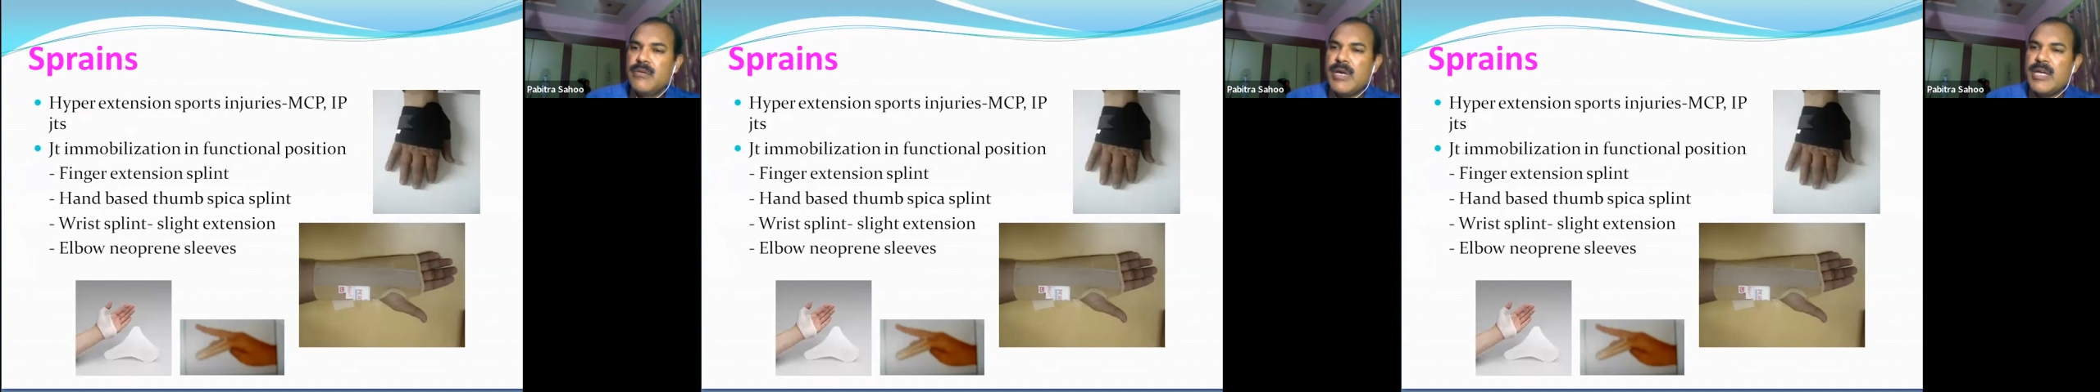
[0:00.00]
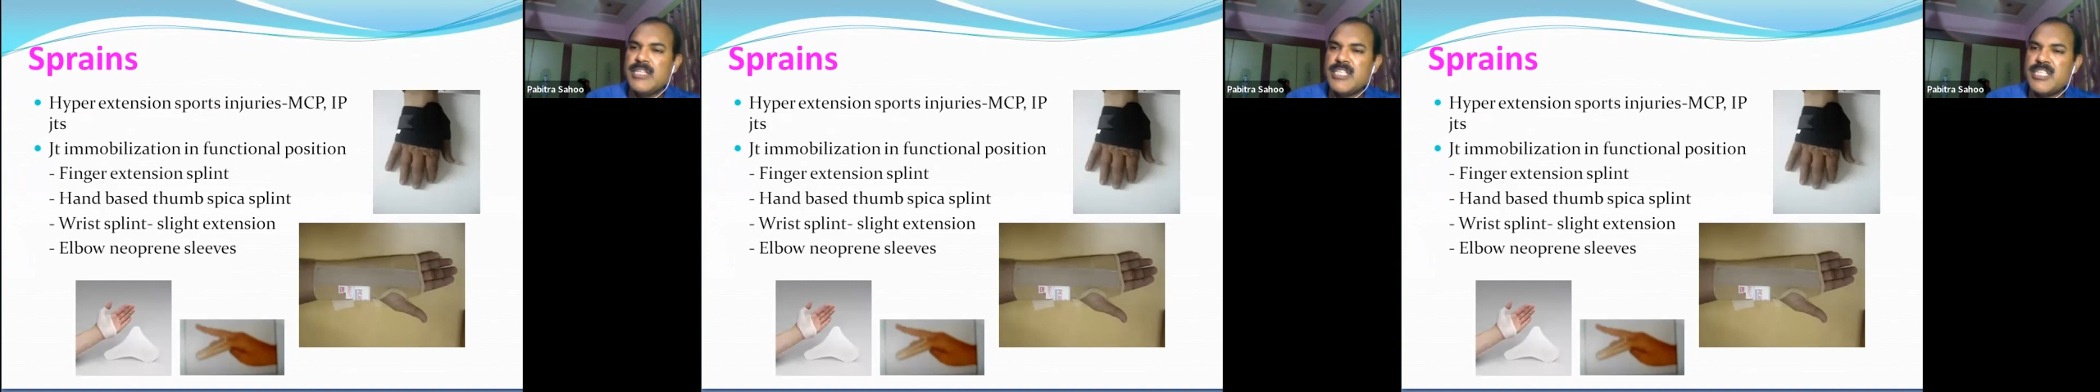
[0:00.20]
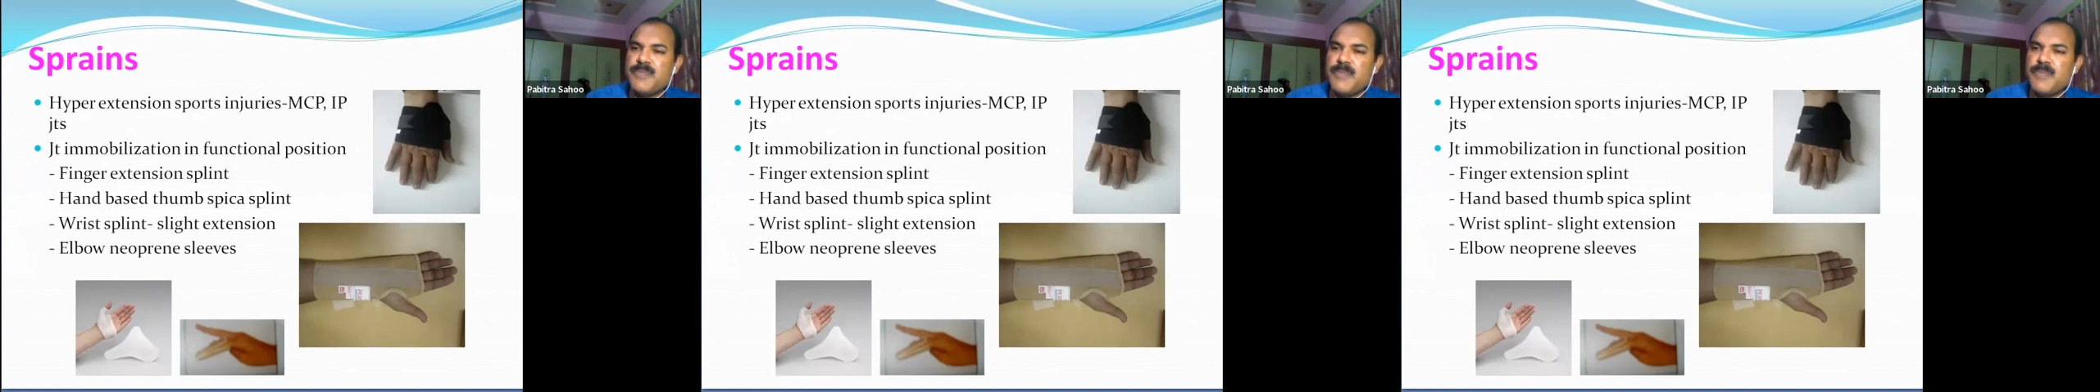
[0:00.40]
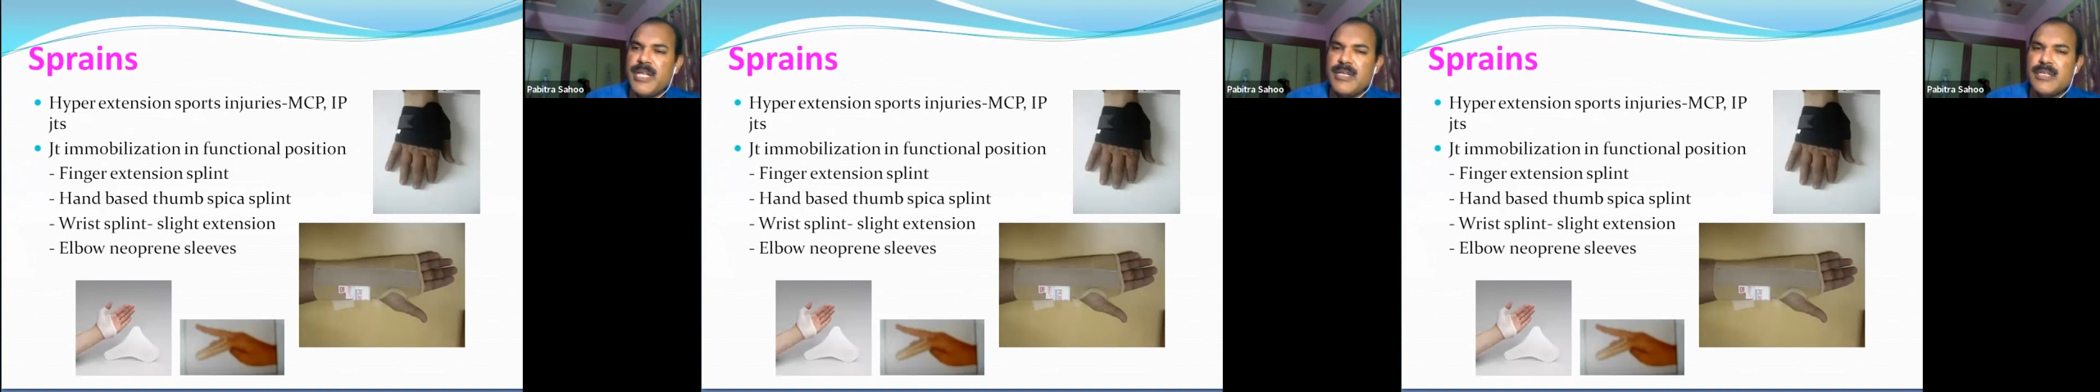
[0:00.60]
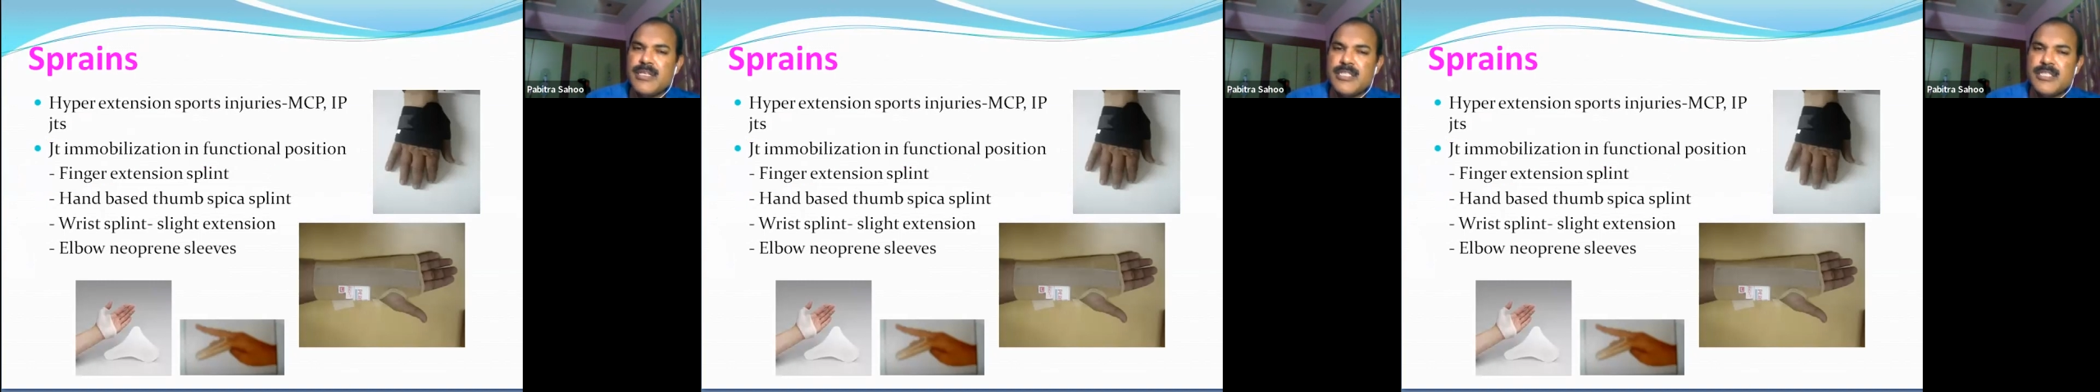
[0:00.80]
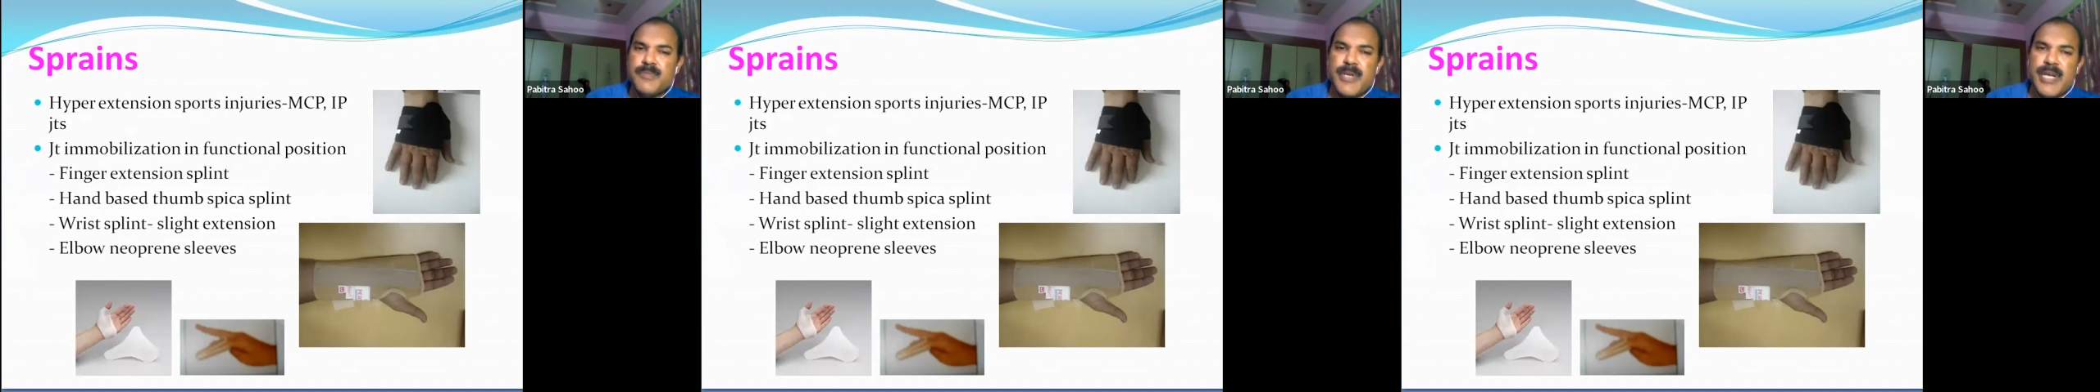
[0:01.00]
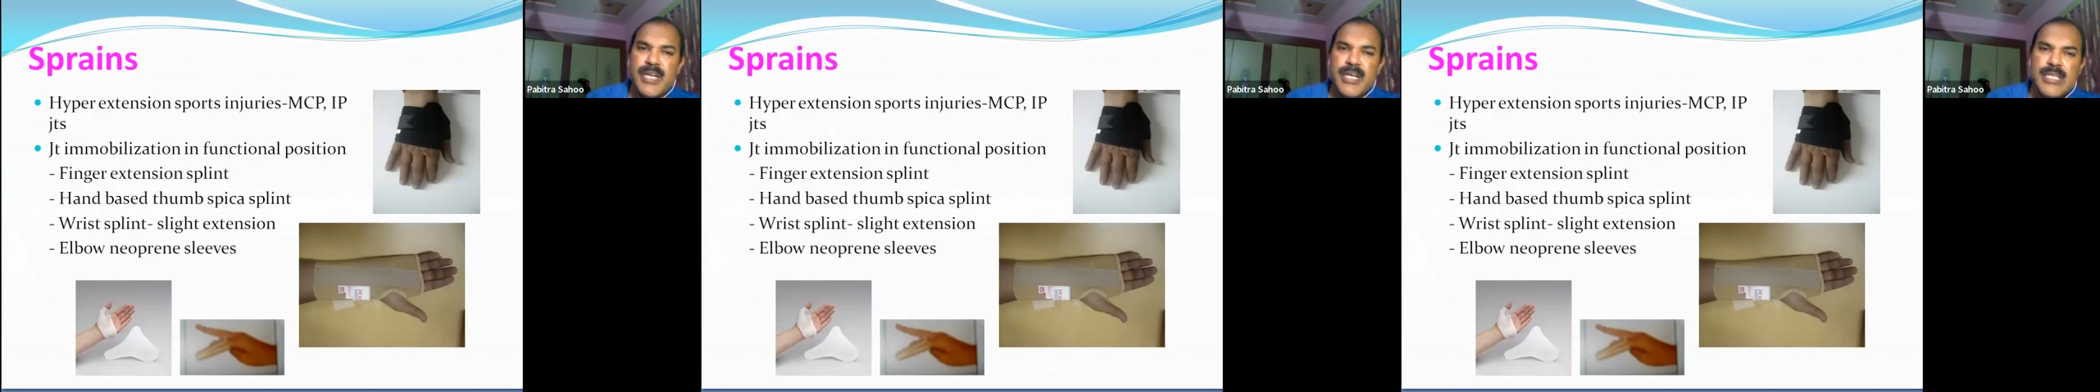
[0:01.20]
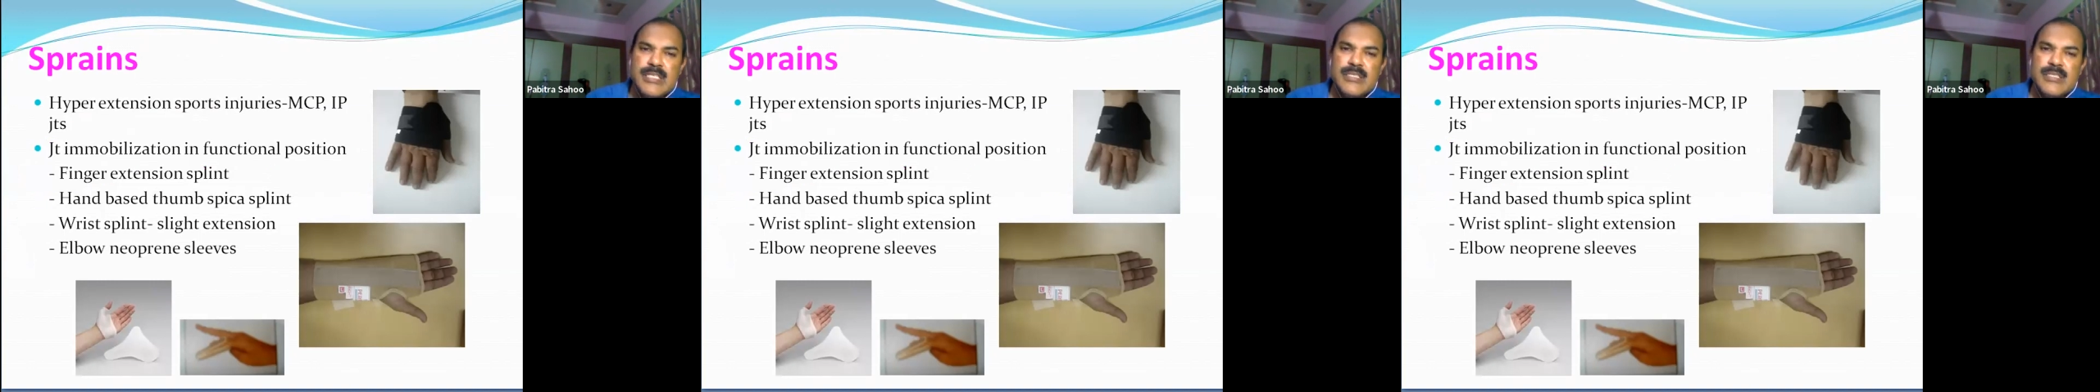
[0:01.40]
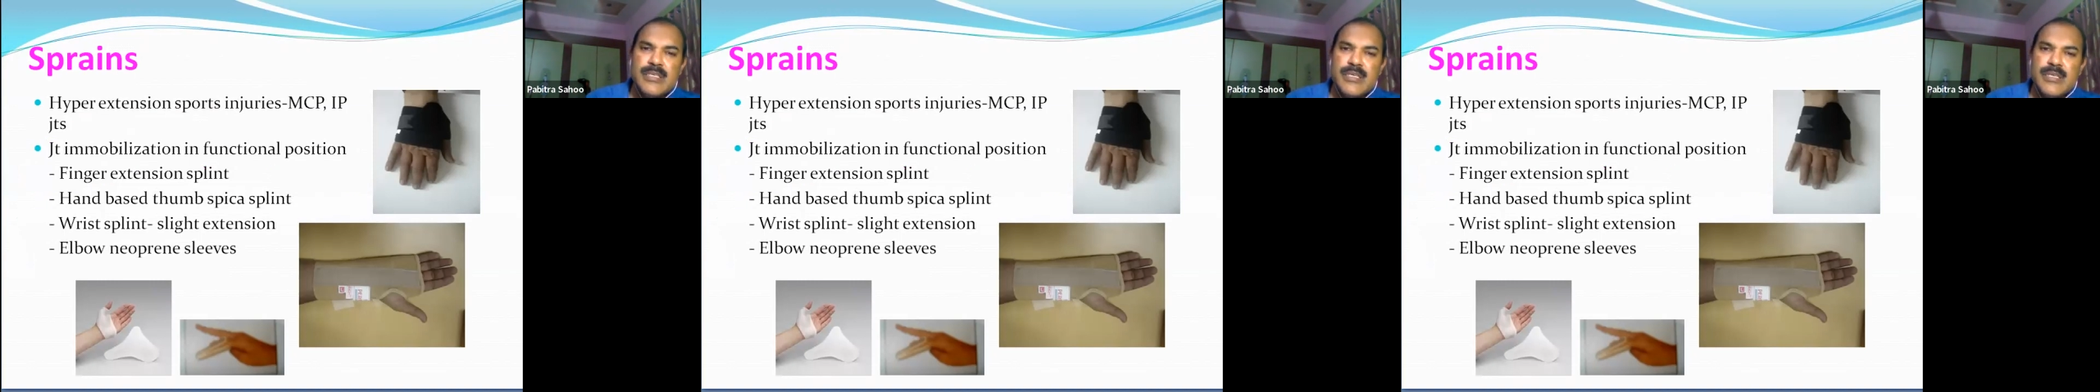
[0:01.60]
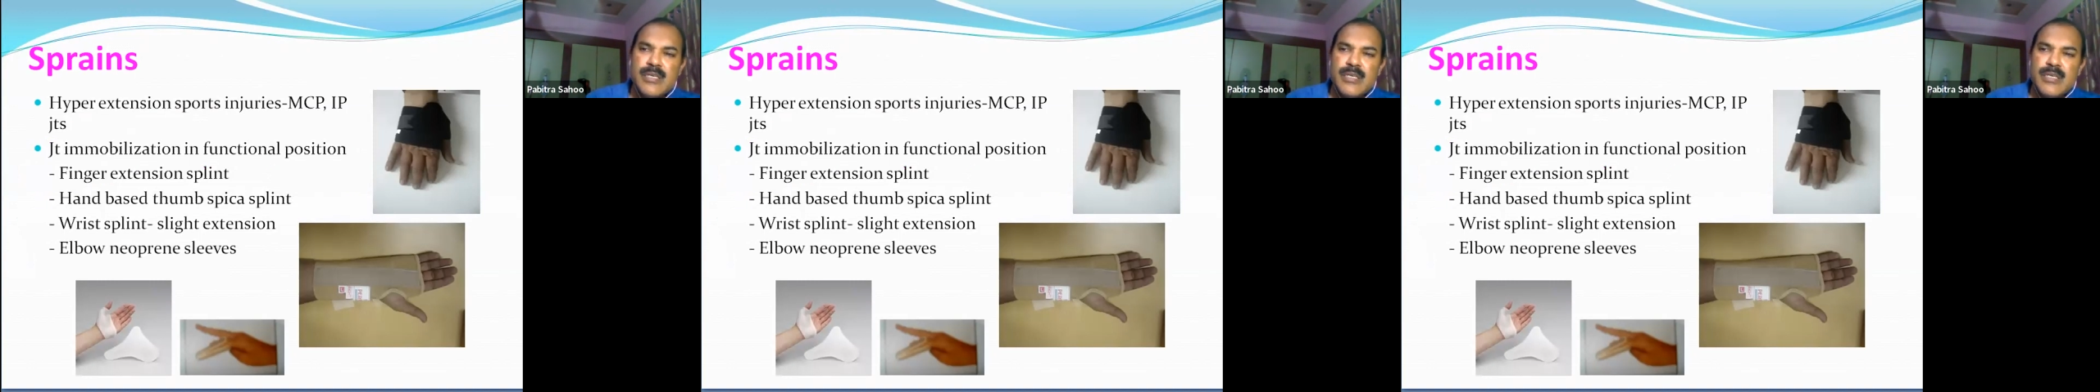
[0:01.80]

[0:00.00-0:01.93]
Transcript: What is a sprain? Sprain is,